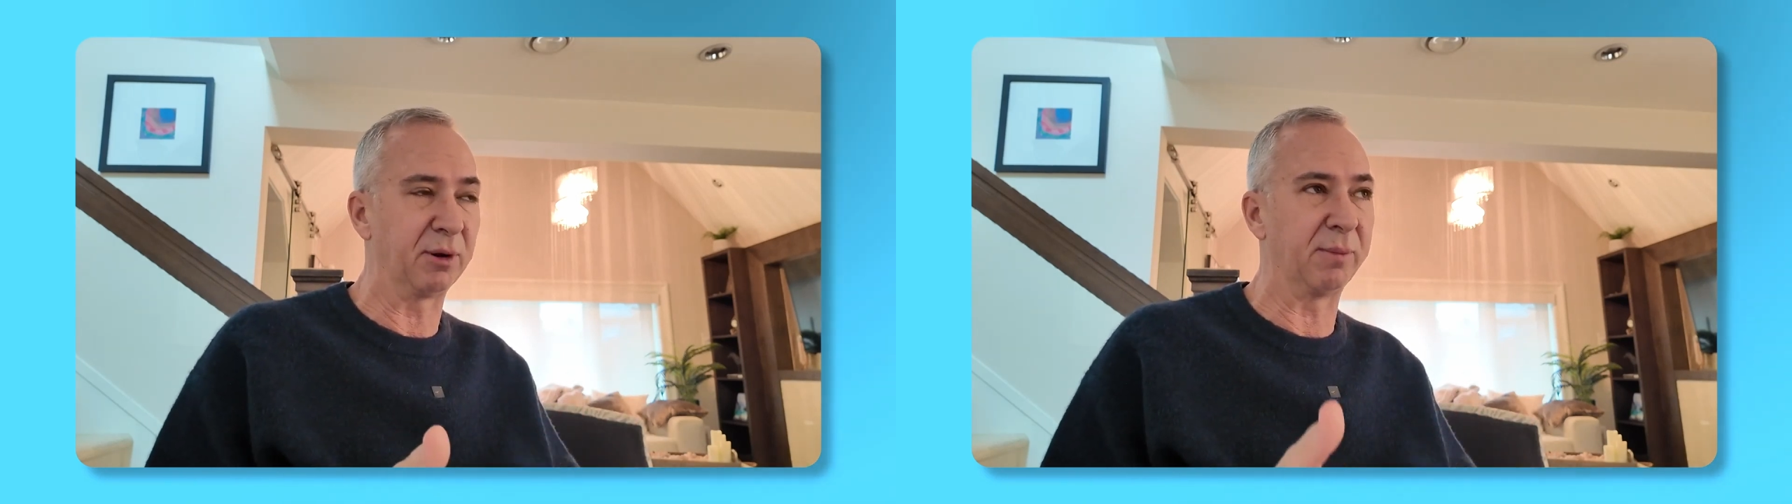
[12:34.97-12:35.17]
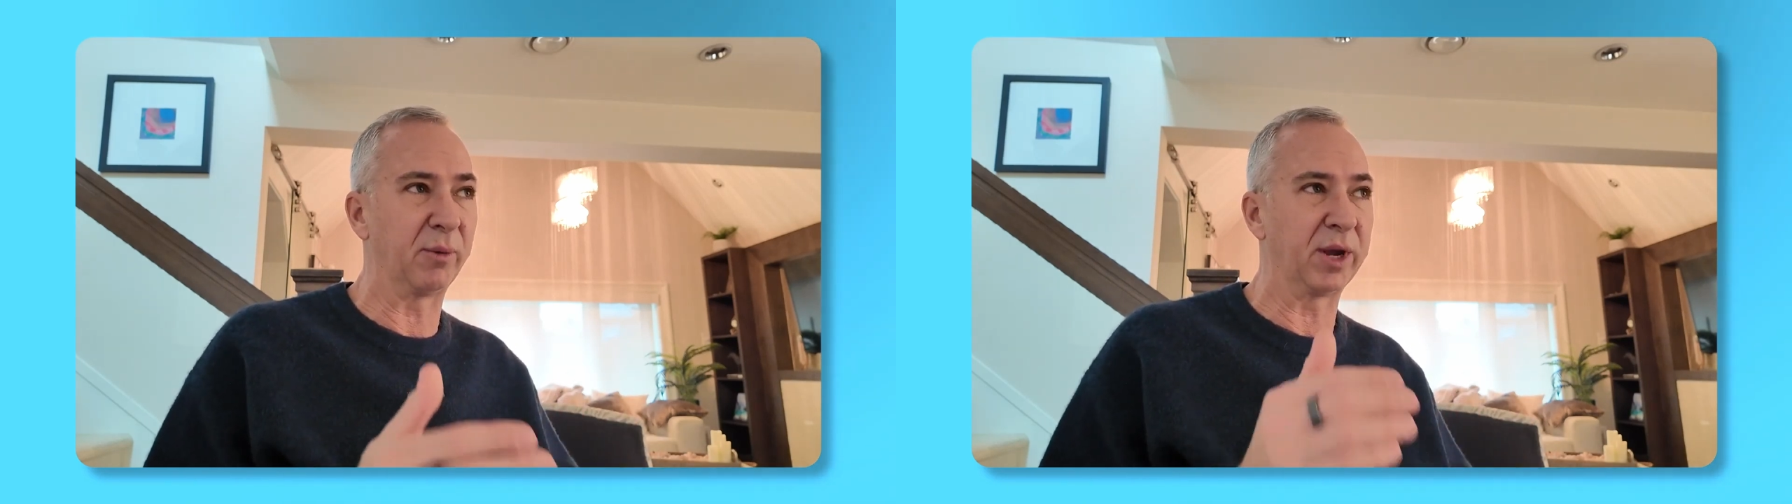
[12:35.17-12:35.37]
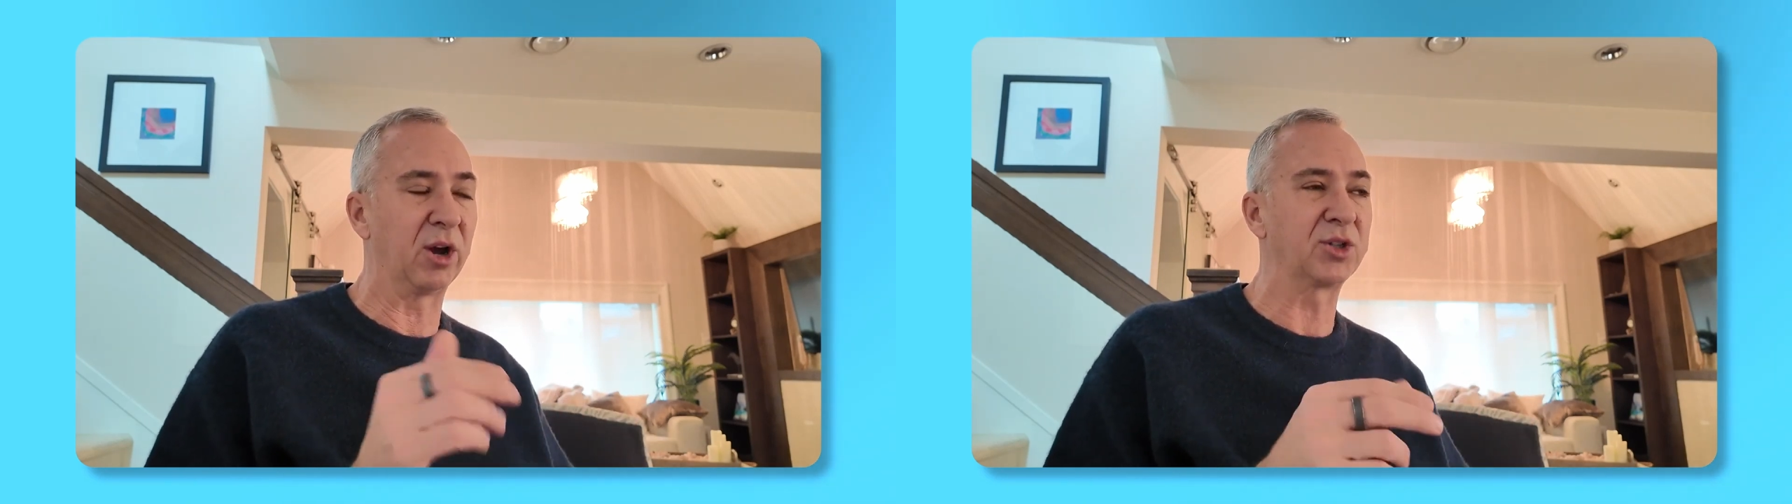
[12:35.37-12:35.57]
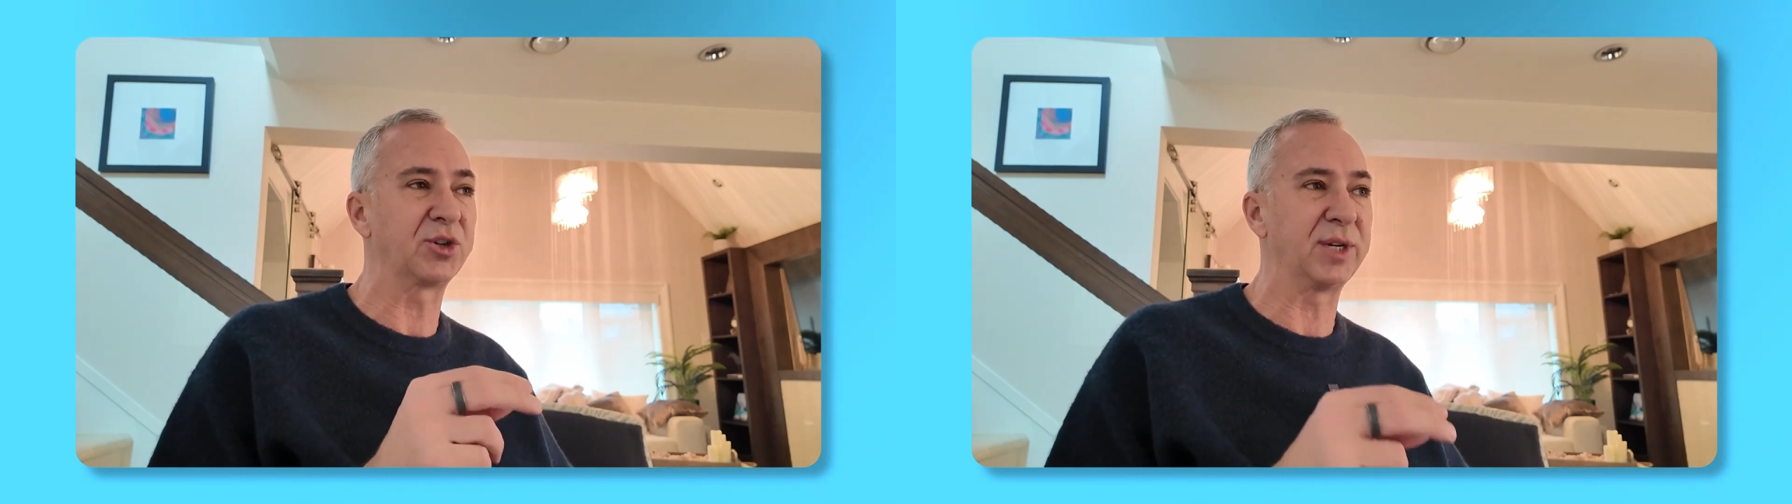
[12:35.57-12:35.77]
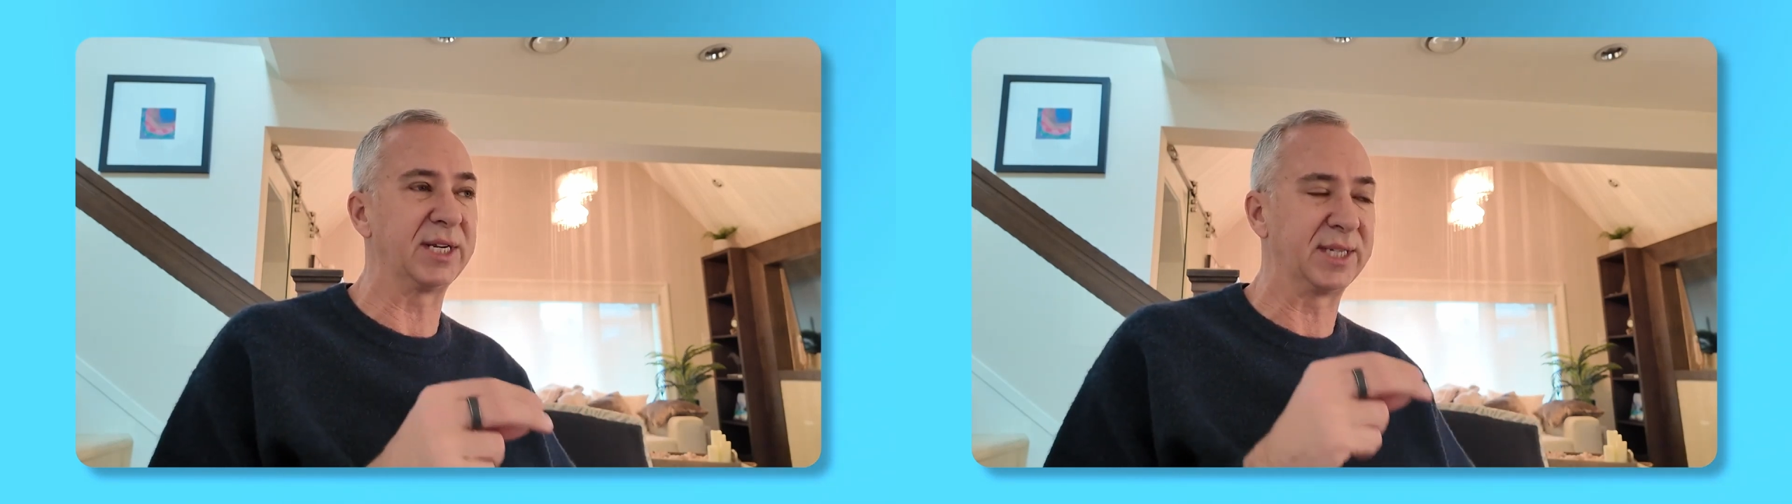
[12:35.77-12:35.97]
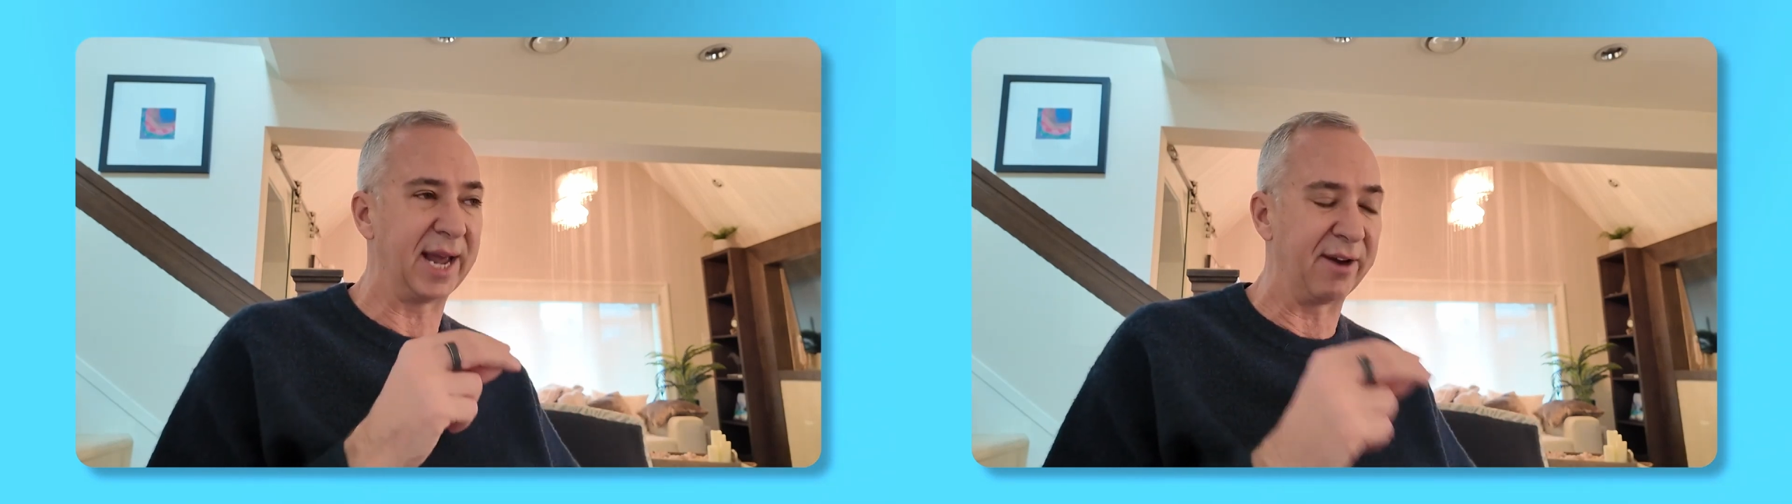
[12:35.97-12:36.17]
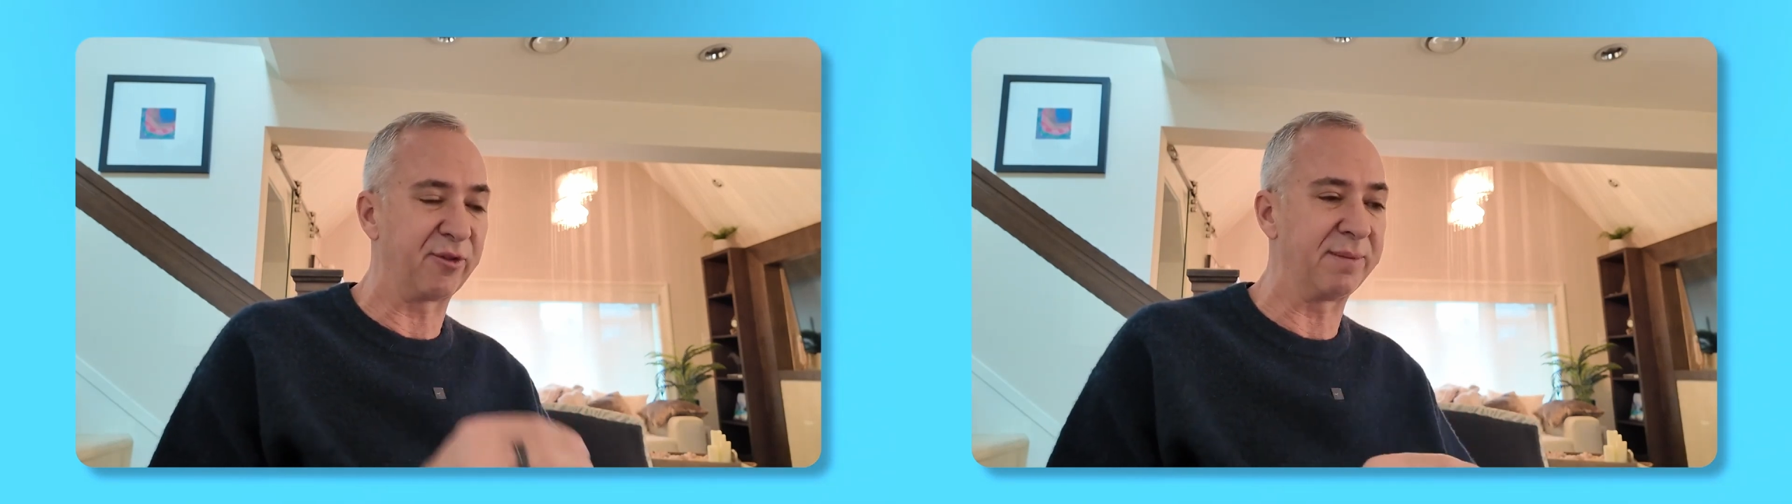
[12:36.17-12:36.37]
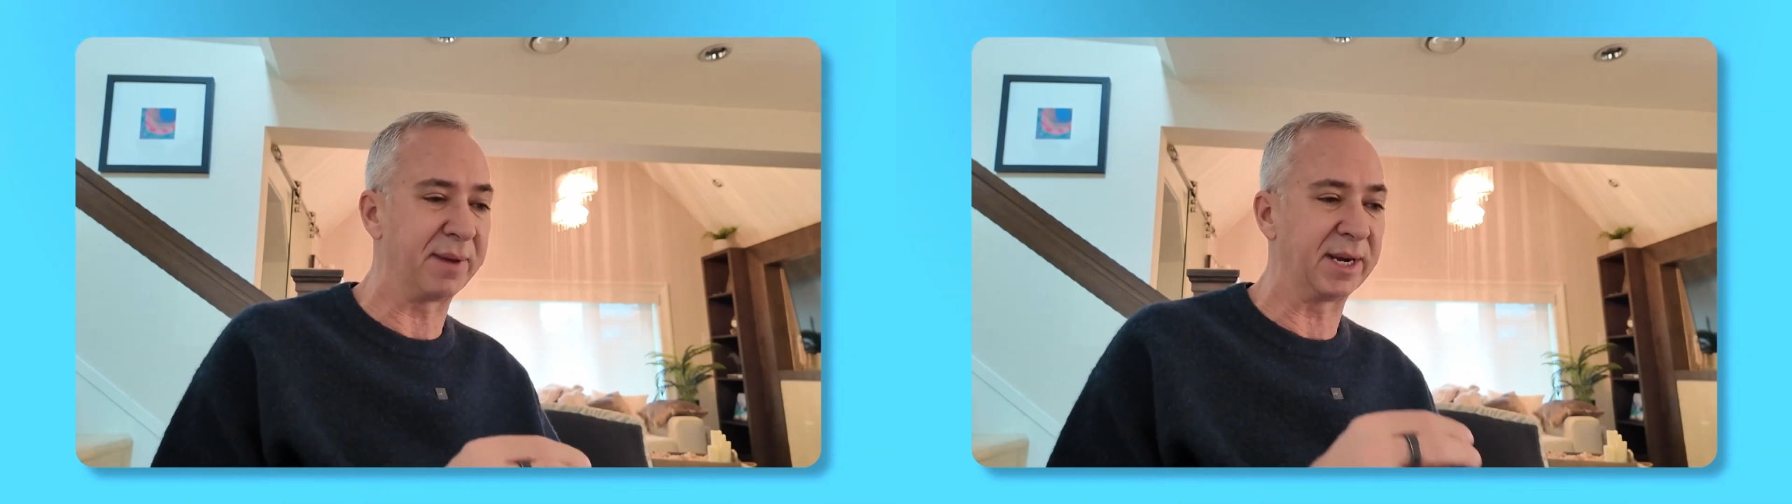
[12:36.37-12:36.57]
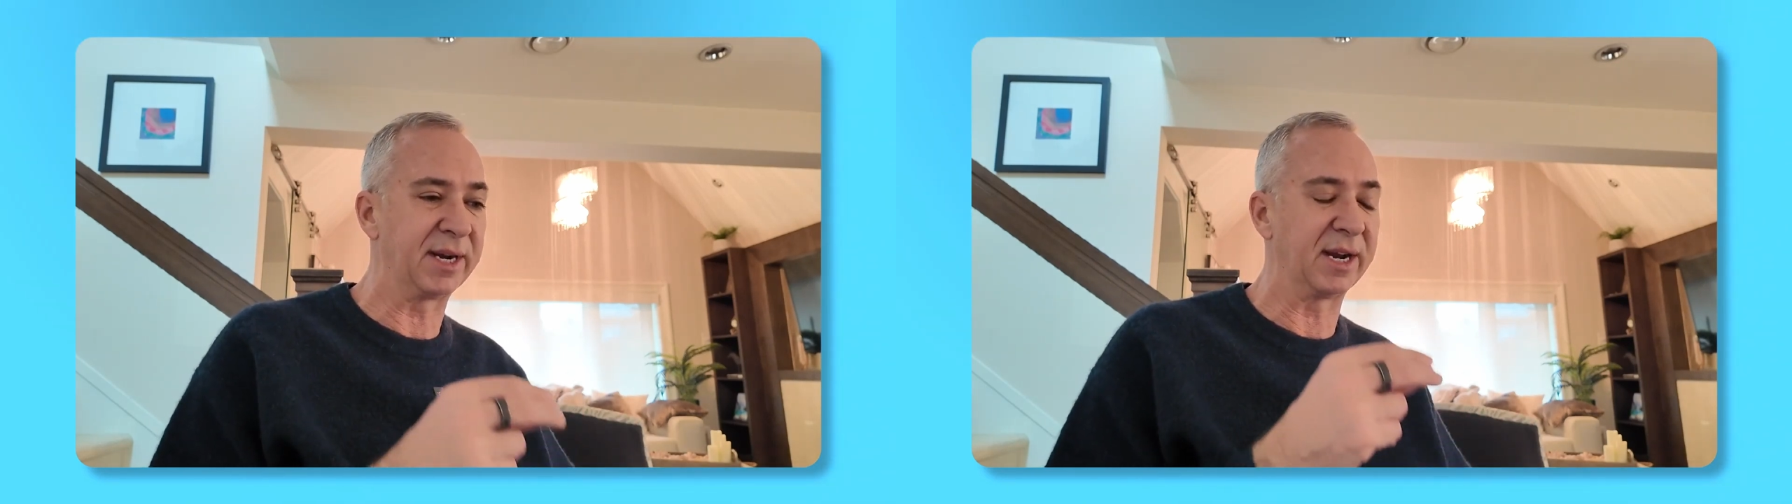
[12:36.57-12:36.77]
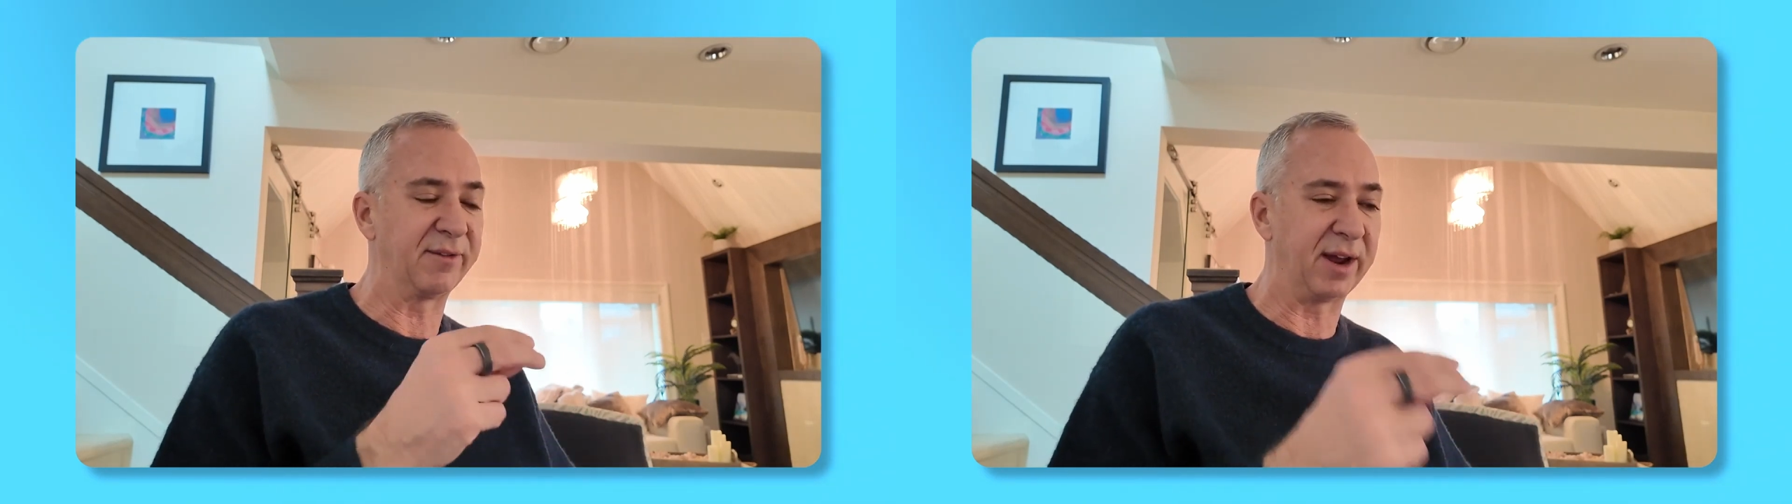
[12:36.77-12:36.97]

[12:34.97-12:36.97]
but we also need to every minute of